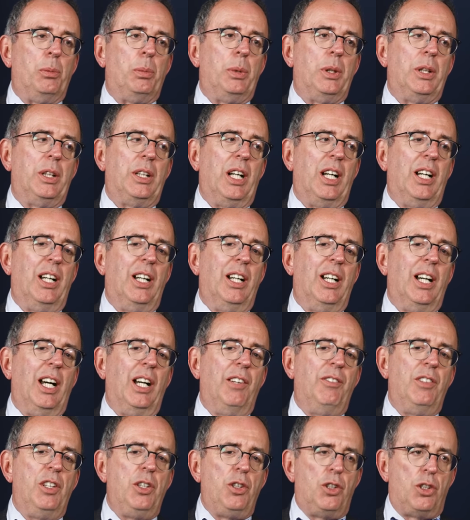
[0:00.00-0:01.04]
but
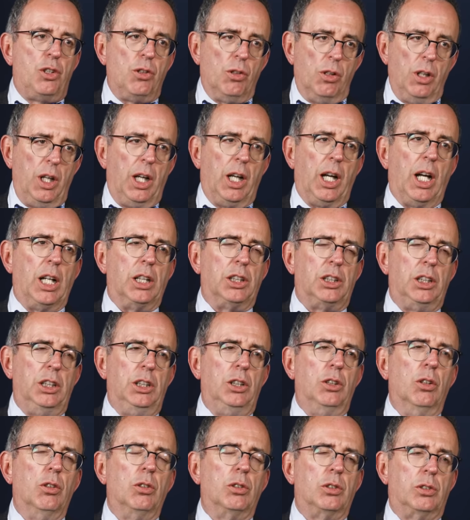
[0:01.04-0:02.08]
I'm enjoying actually
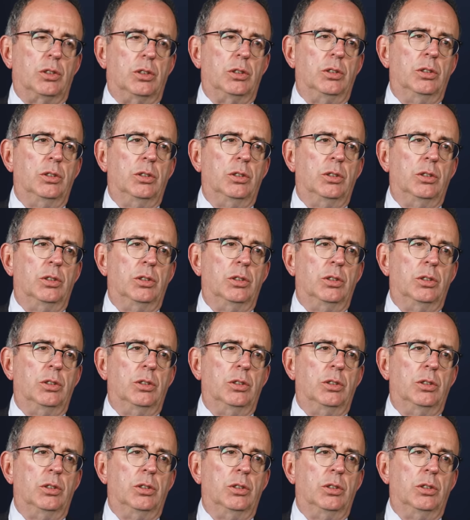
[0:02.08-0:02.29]
not...